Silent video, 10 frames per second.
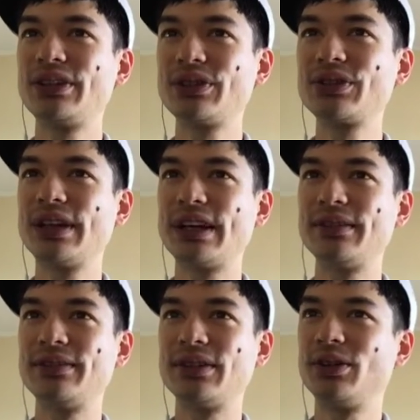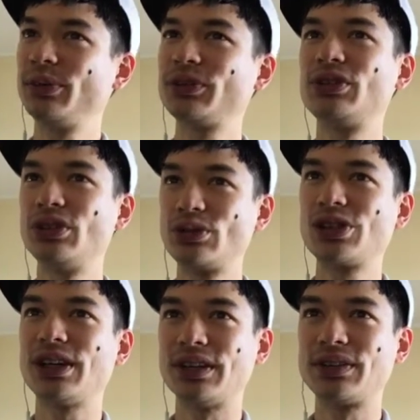and also have almost no
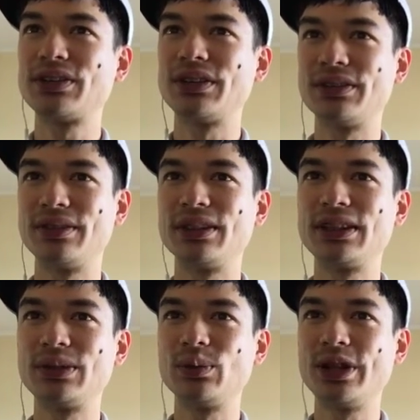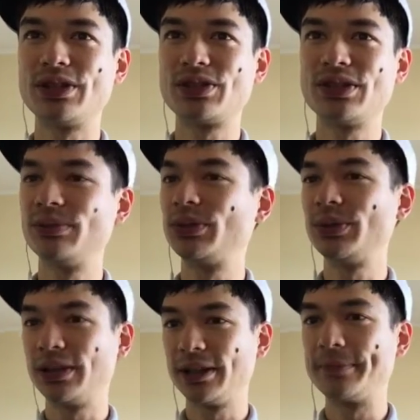chance of getting wedged in
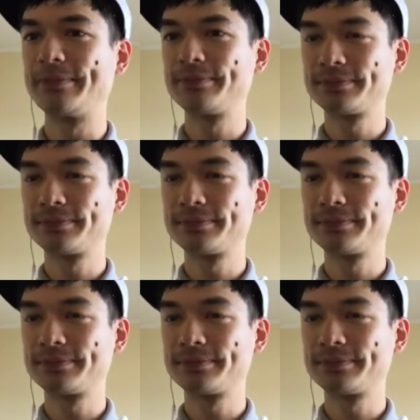between them.